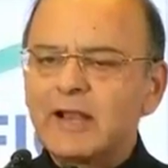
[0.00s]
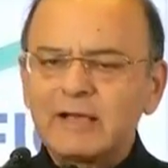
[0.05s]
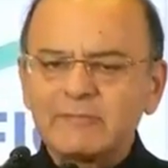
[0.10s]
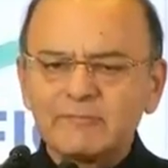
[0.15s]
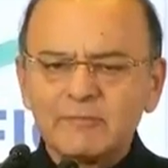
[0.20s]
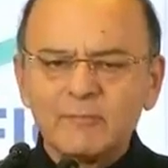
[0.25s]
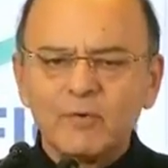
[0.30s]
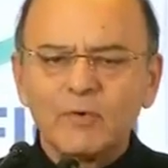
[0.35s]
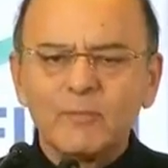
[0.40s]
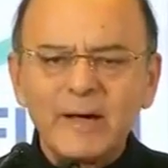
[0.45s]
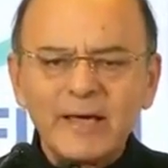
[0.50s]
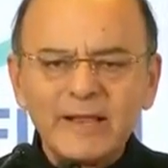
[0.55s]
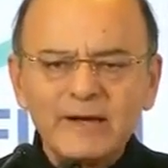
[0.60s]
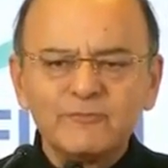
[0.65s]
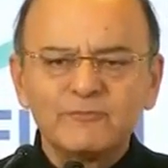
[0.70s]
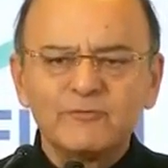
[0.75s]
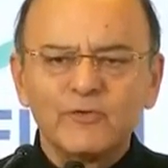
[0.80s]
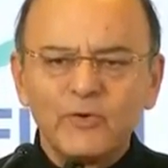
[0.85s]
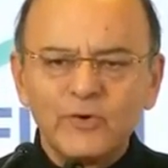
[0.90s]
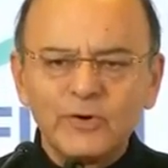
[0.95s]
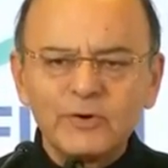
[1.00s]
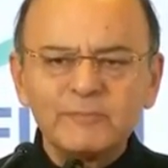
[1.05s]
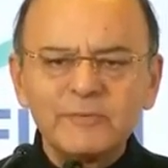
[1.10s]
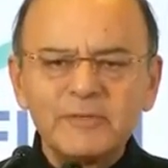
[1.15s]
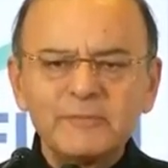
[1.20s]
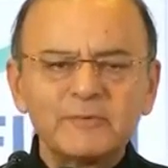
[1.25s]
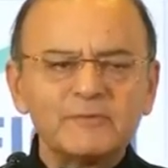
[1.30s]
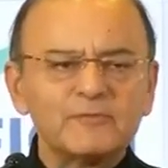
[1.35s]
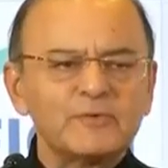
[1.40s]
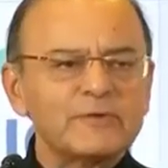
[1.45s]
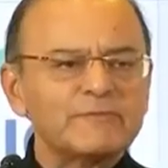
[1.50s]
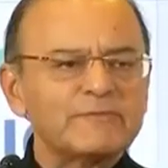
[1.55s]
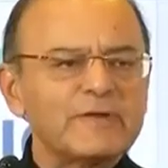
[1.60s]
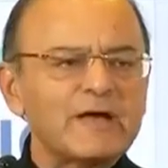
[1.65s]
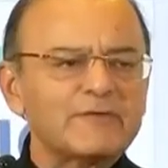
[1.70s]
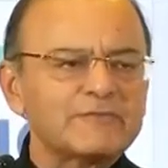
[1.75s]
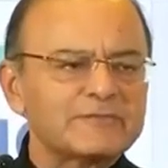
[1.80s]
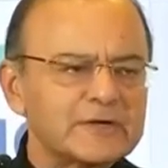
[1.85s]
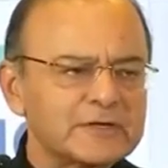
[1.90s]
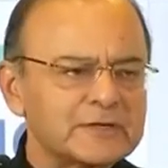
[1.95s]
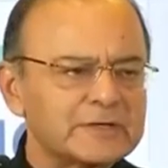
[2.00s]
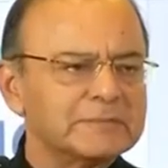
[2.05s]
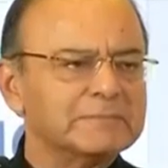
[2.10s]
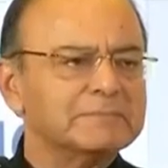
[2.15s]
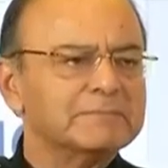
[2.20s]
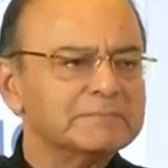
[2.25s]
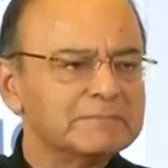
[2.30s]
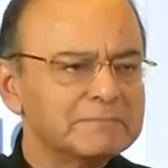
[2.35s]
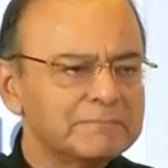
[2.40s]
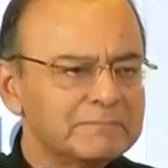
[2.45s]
have a mobile phone, people would have laughed at him.